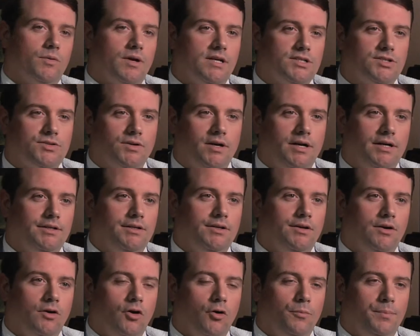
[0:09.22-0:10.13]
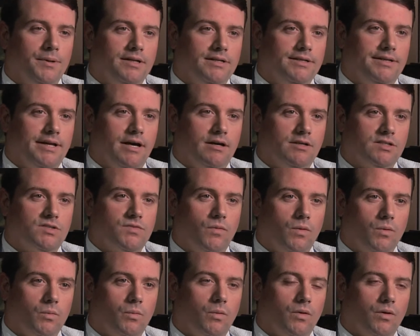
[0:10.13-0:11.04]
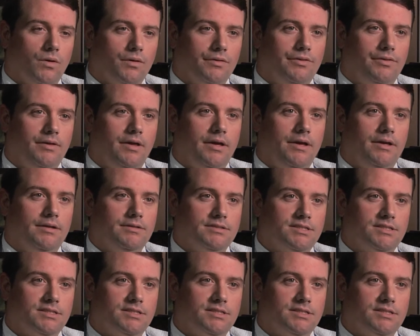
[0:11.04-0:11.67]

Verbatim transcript: Restaurant opened in Dallas Fort Worth in